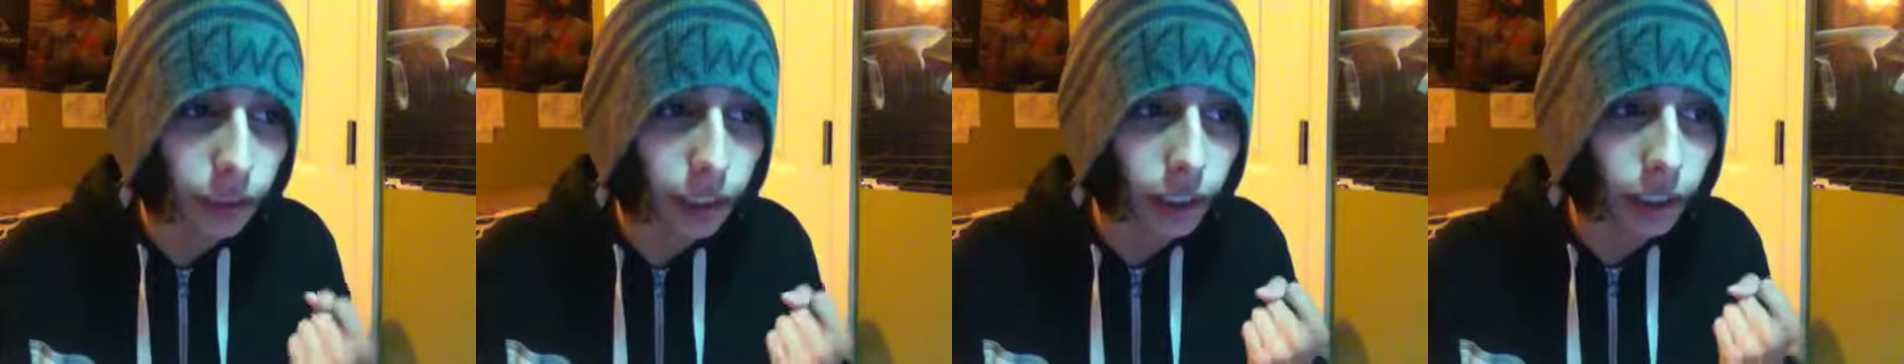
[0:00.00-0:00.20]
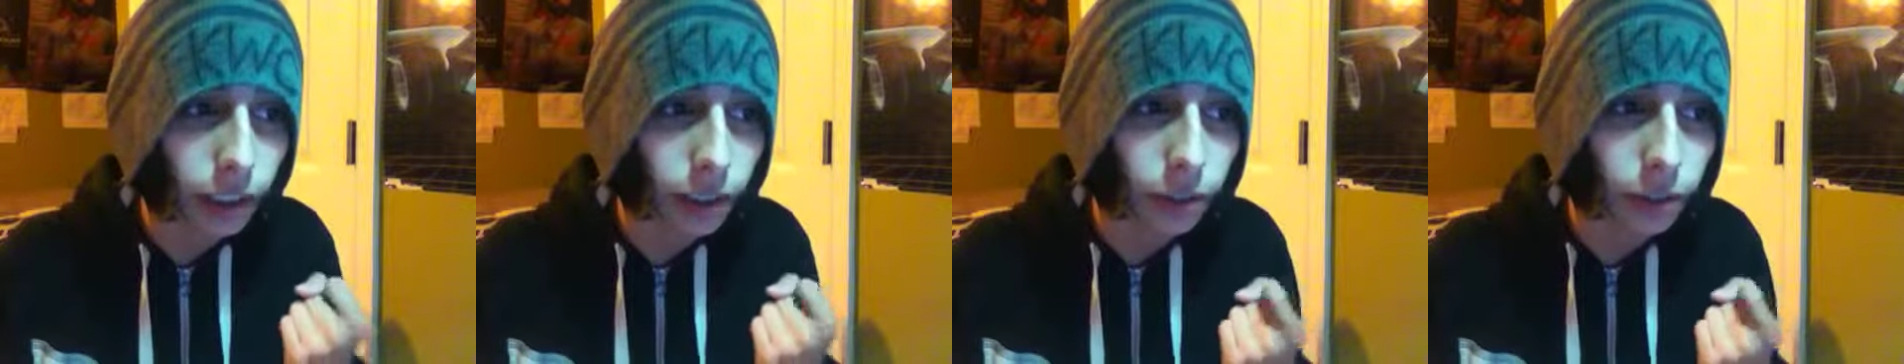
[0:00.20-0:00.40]

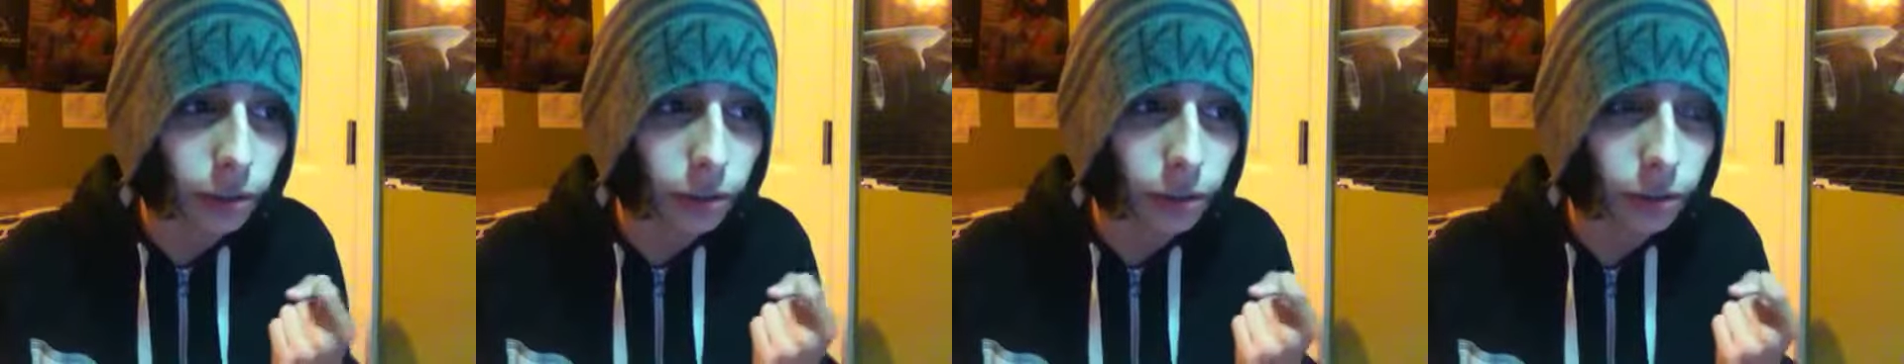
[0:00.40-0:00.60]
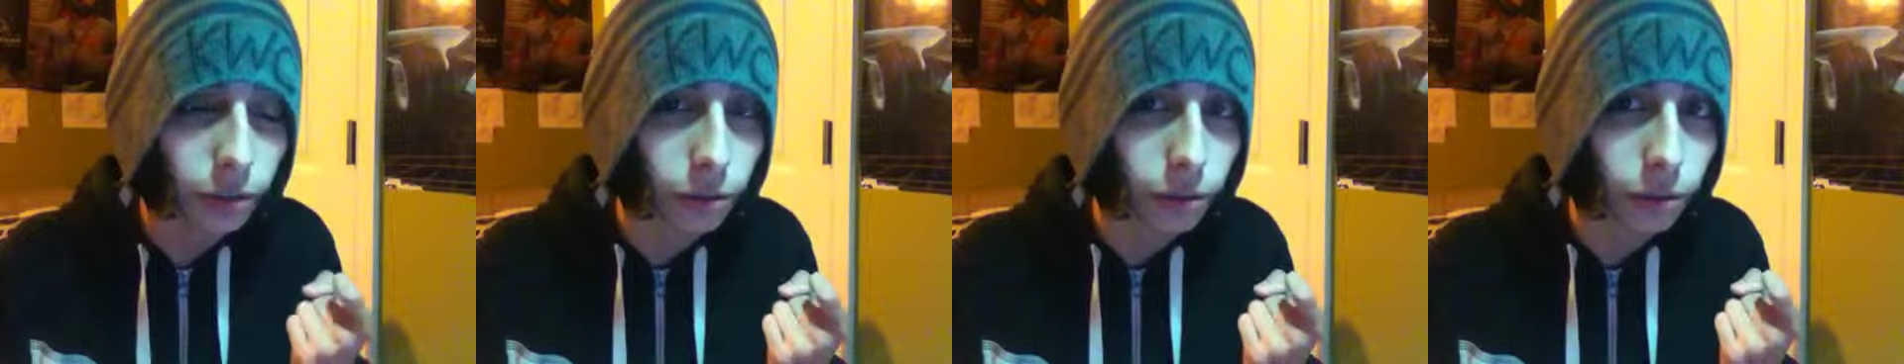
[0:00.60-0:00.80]
they're
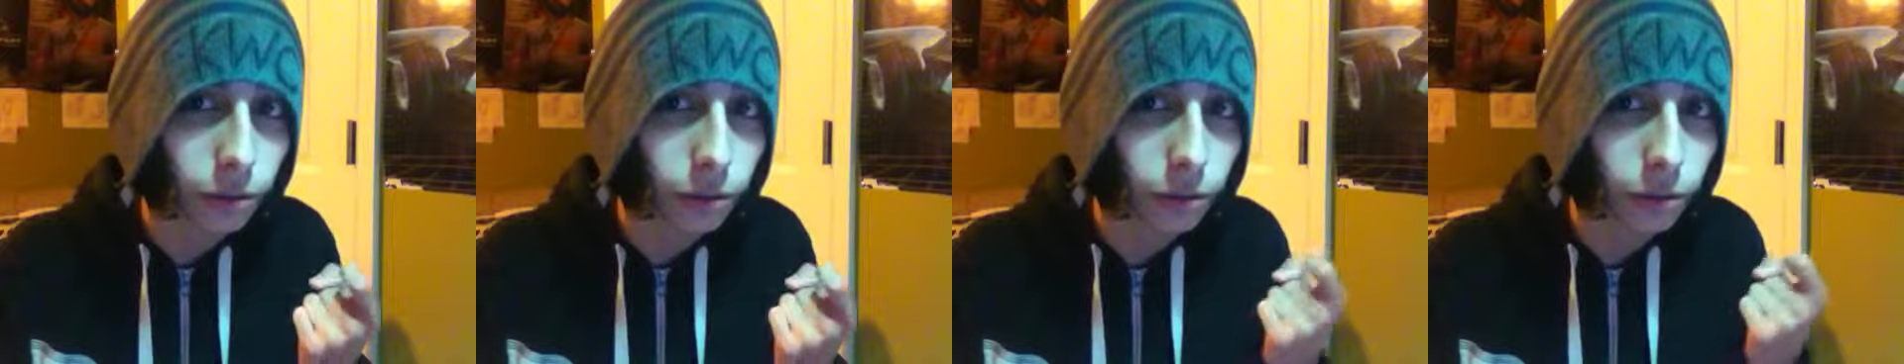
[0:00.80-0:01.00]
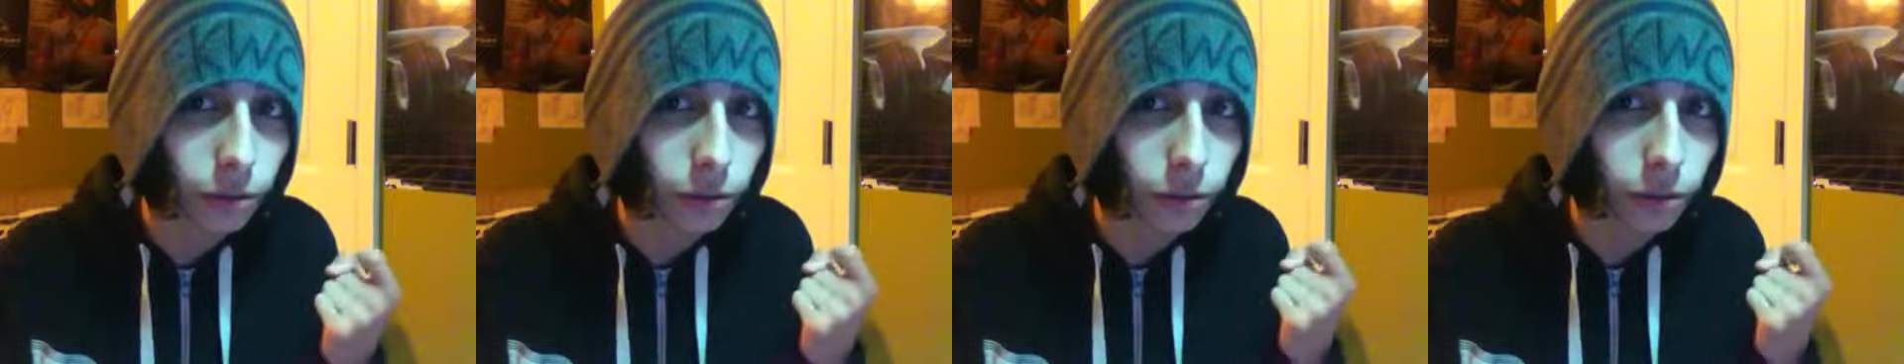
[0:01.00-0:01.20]

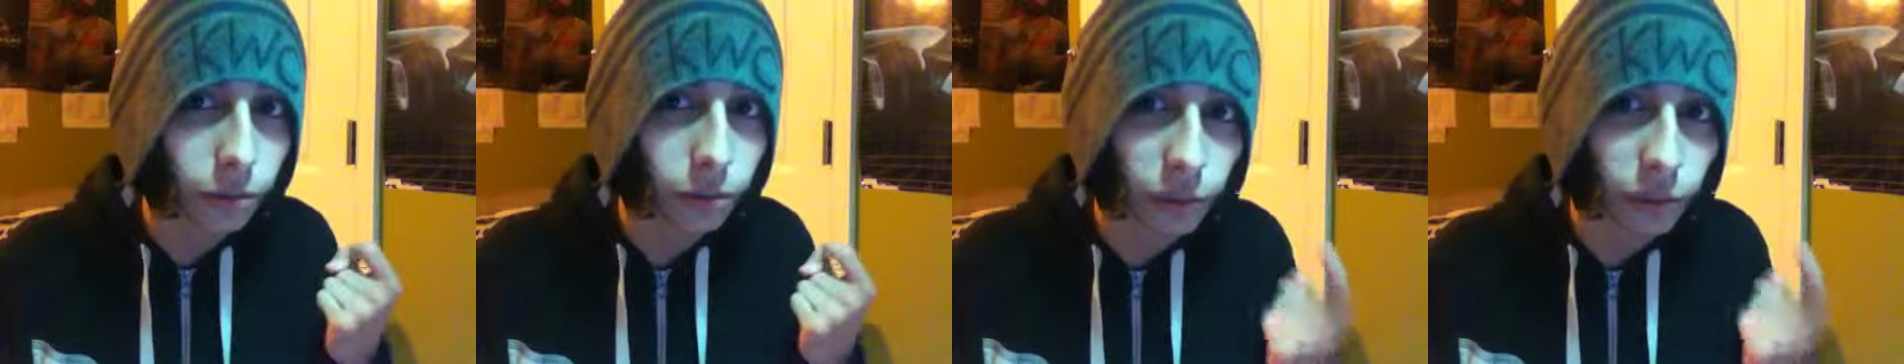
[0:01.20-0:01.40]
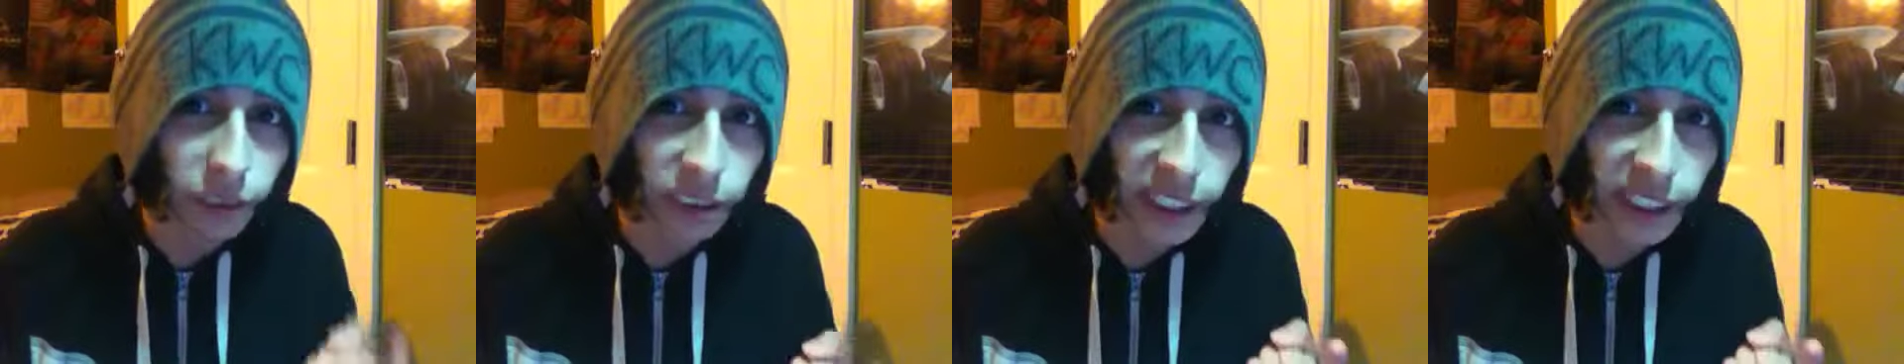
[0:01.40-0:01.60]

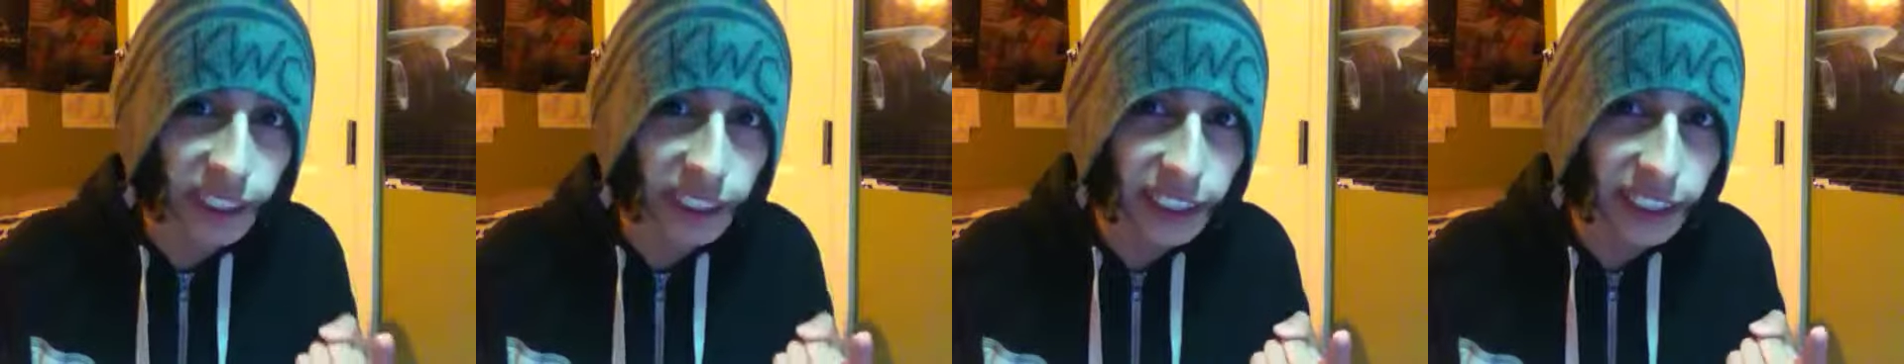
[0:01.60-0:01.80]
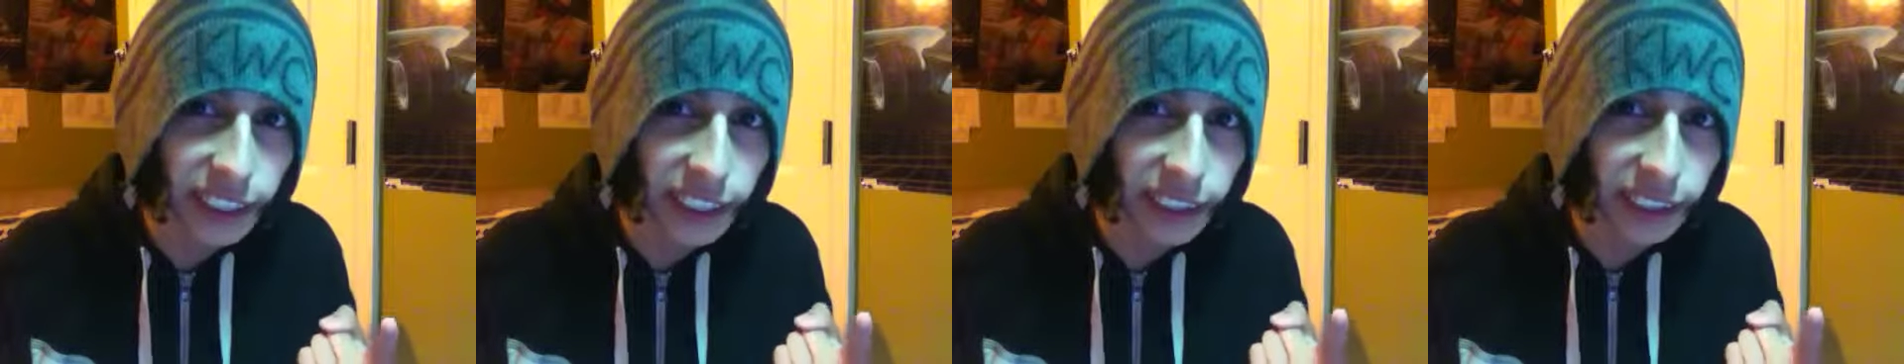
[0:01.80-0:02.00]
really
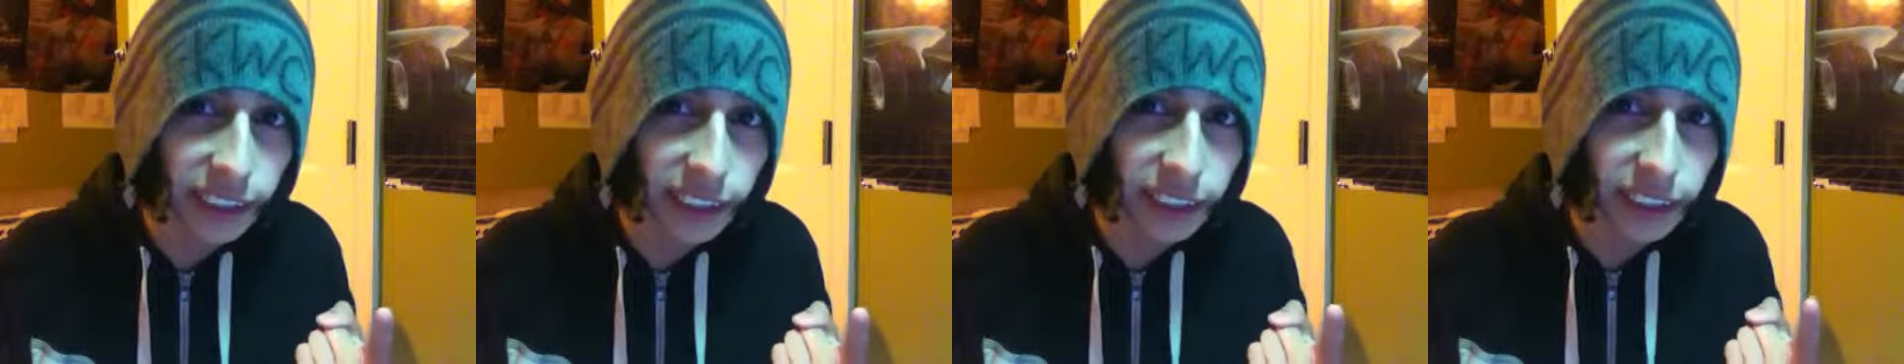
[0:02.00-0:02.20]
easy